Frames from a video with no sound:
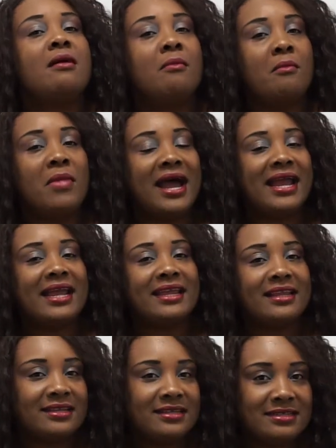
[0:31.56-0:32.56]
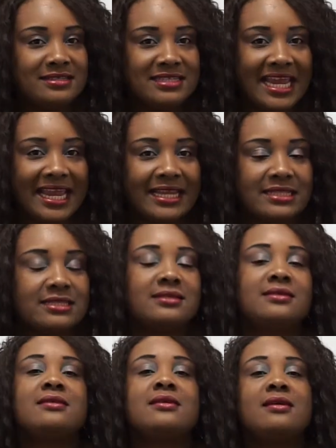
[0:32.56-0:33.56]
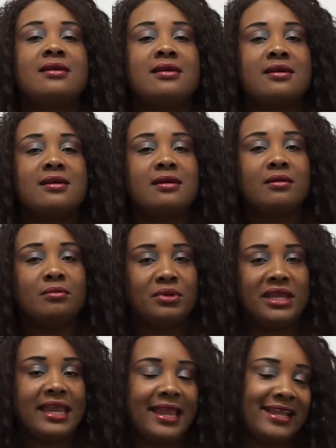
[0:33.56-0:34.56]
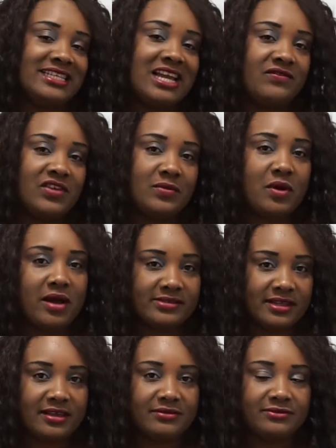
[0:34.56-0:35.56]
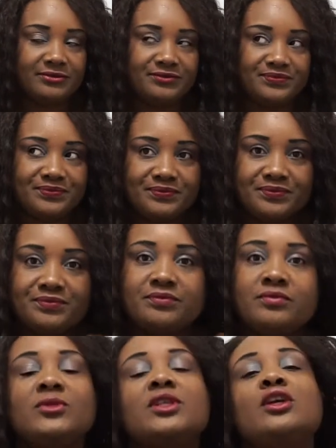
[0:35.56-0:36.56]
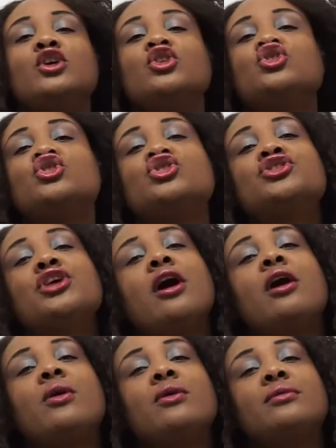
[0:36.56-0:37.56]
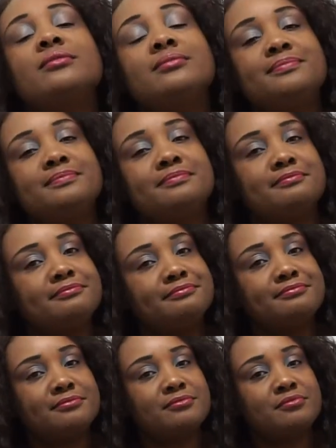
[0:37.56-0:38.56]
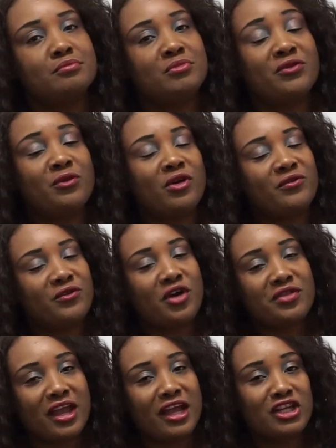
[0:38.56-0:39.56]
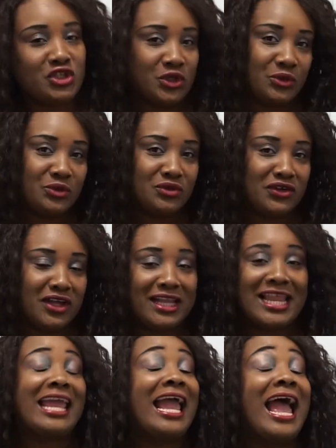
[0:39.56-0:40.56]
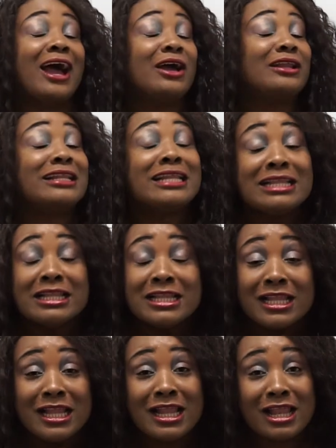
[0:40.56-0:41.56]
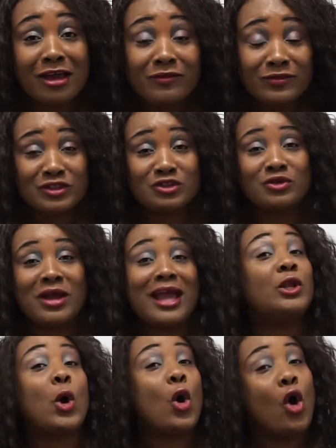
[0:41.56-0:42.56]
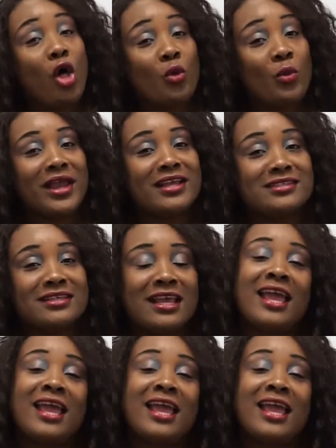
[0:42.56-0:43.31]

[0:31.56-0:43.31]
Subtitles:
my dates being HIV positive. So, before further ado, like I love to and always